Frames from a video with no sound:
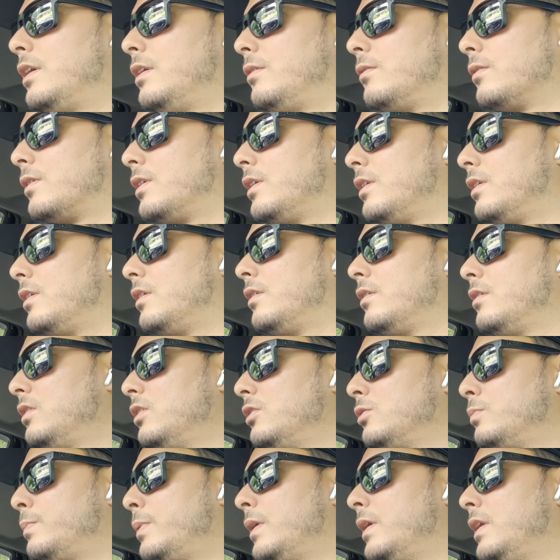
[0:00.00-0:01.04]
I don't care.
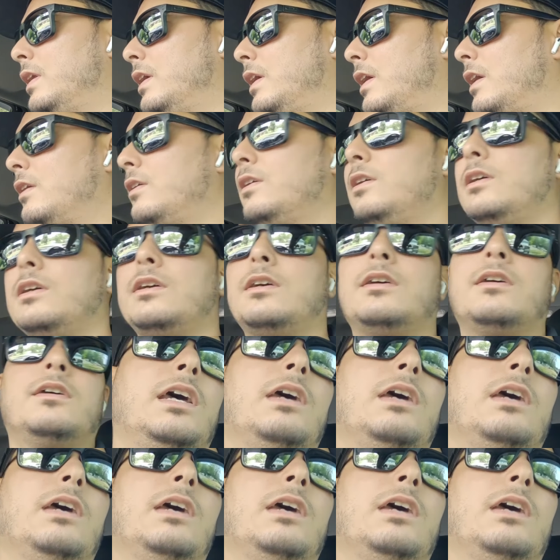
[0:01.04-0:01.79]
There's plenty out here.